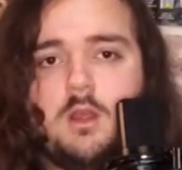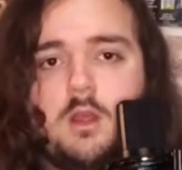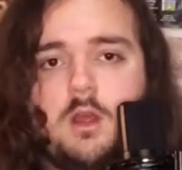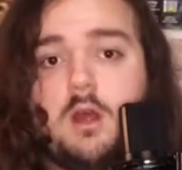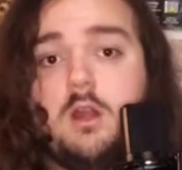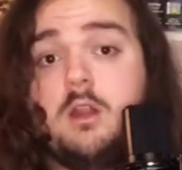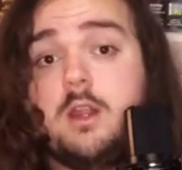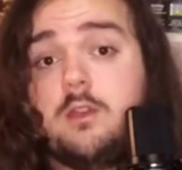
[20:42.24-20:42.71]

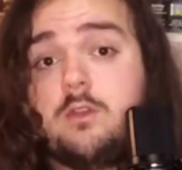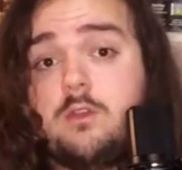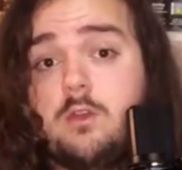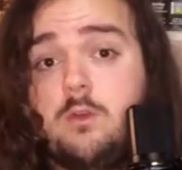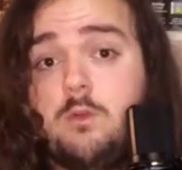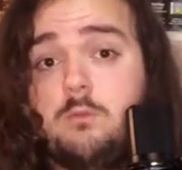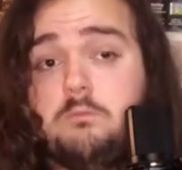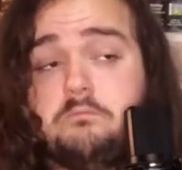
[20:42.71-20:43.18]
Alright,
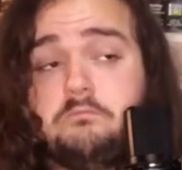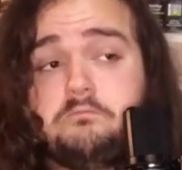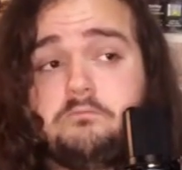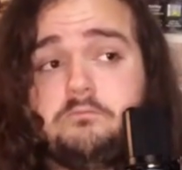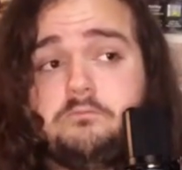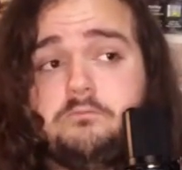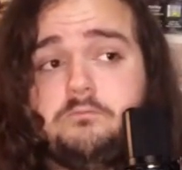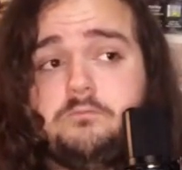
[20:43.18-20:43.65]
so
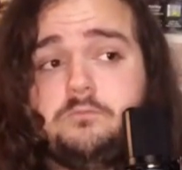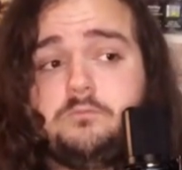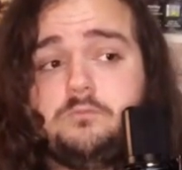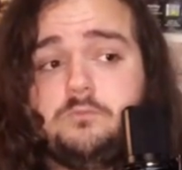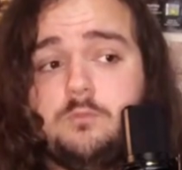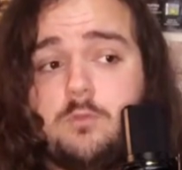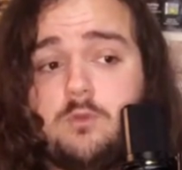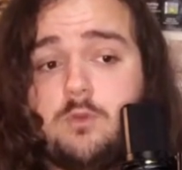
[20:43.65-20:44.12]

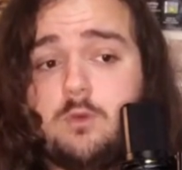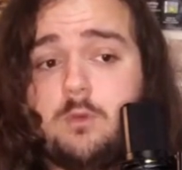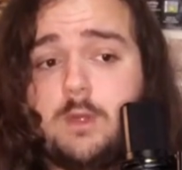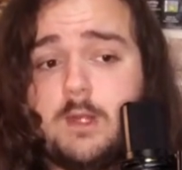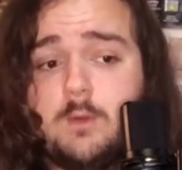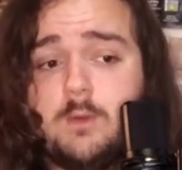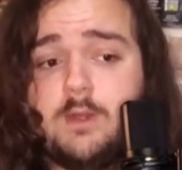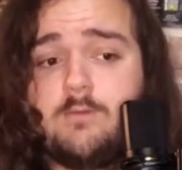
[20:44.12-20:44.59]
before
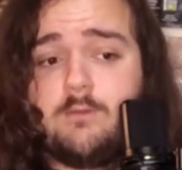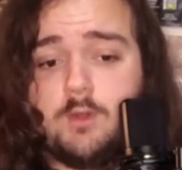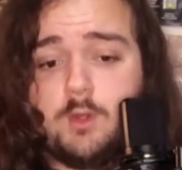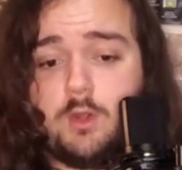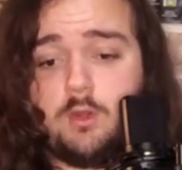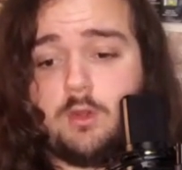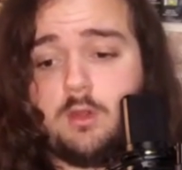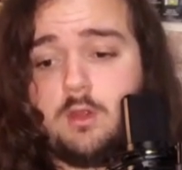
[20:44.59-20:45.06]
we go any
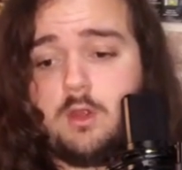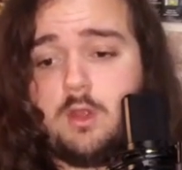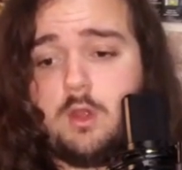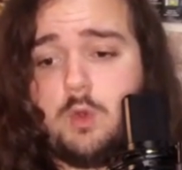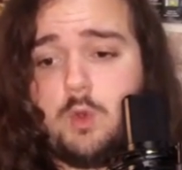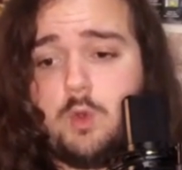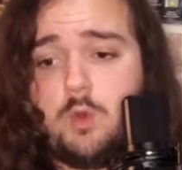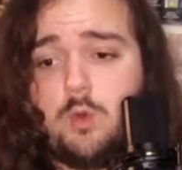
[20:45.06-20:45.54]
further,
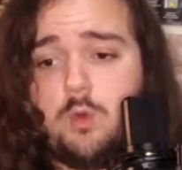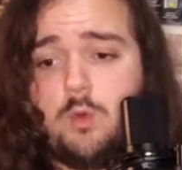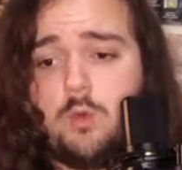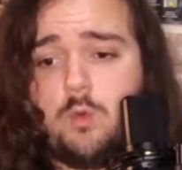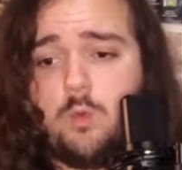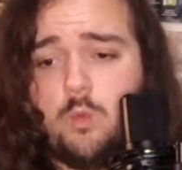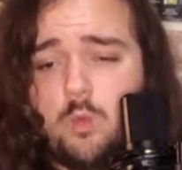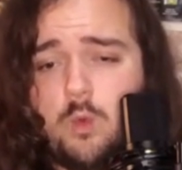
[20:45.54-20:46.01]

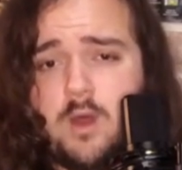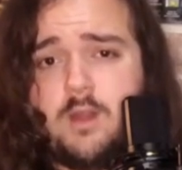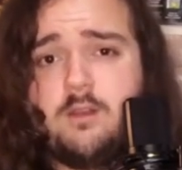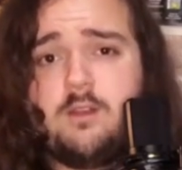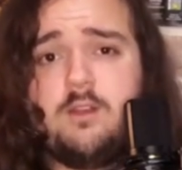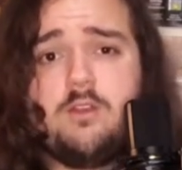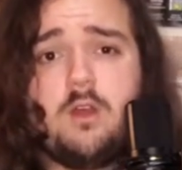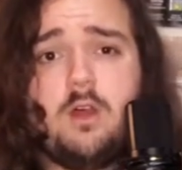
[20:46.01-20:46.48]

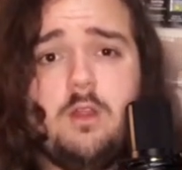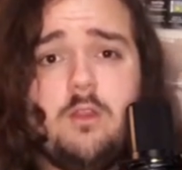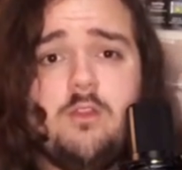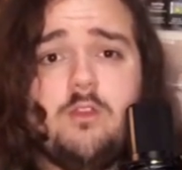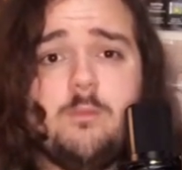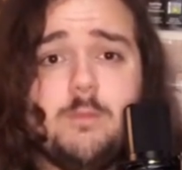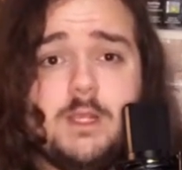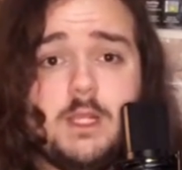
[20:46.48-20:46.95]
what does all
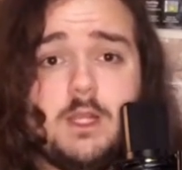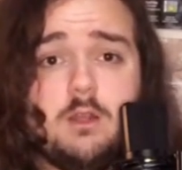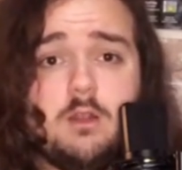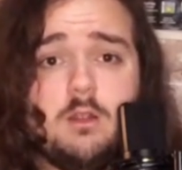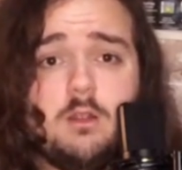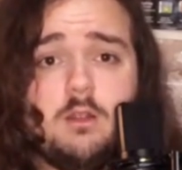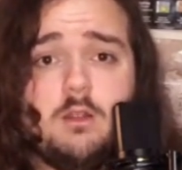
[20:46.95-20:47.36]
this mean?